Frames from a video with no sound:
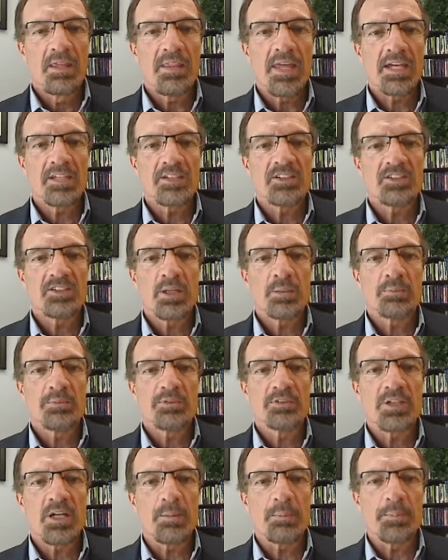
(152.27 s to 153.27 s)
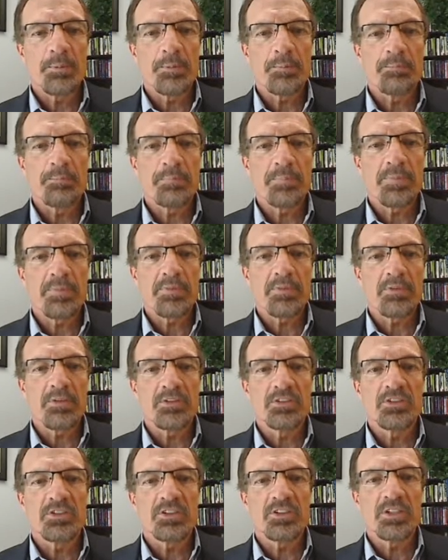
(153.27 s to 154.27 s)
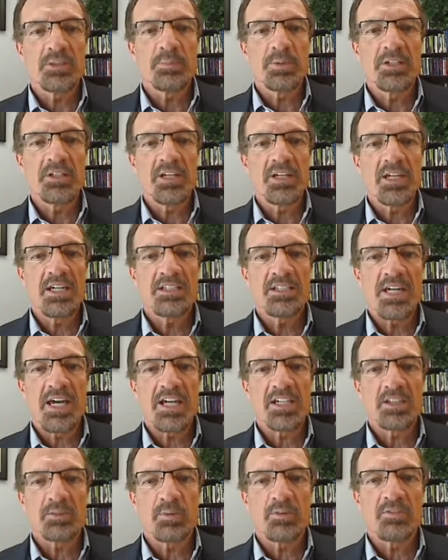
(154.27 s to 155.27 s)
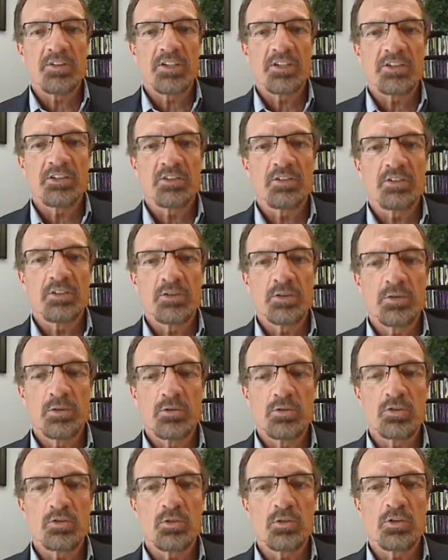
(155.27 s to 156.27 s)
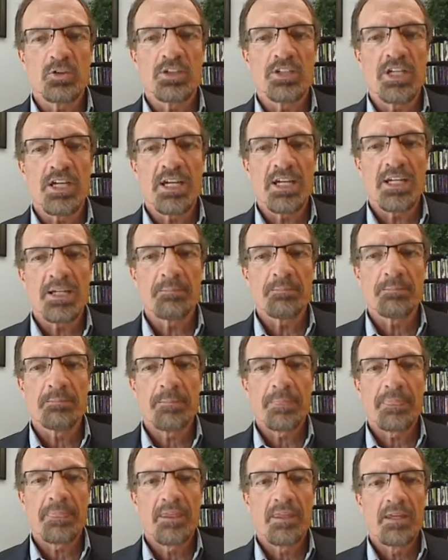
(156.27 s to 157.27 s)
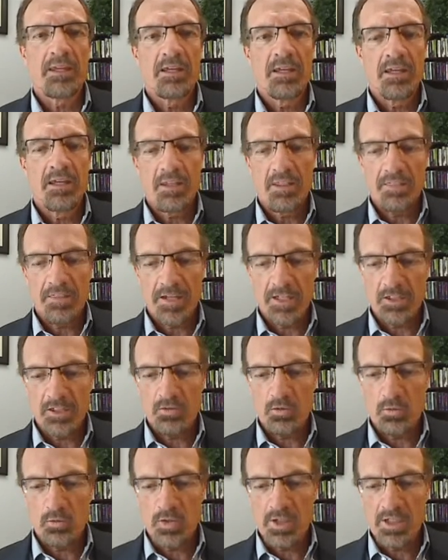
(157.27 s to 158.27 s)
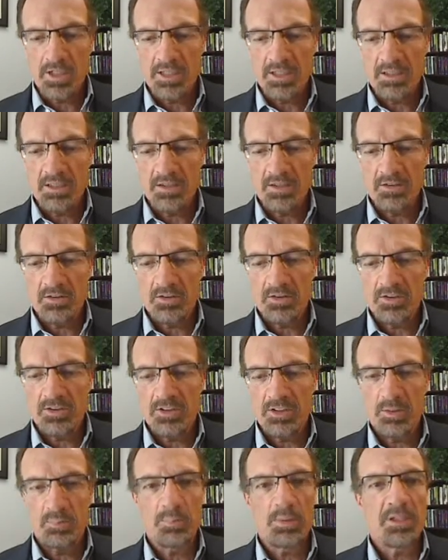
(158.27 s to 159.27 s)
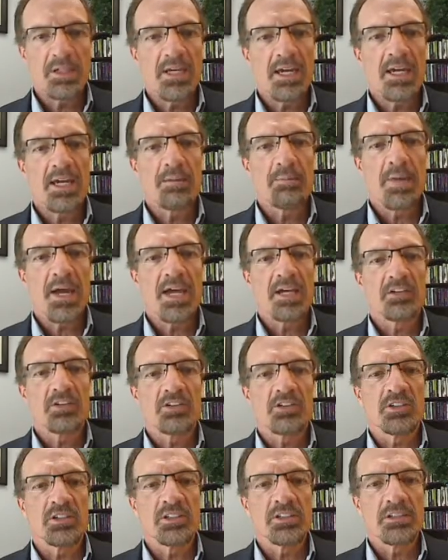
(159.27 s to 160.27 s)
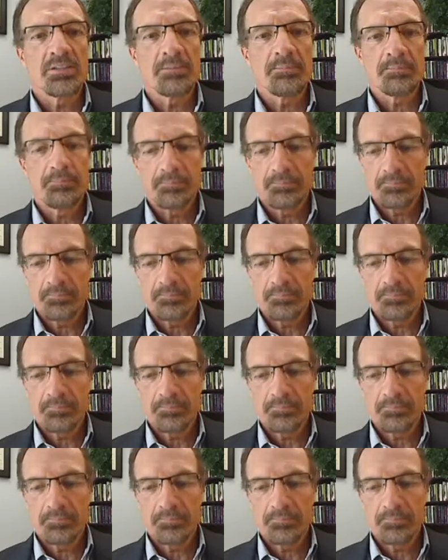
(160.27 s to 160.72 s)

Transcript: That sums up the CPA Tax Professional News for today. Thanks for reading CPA Magazine,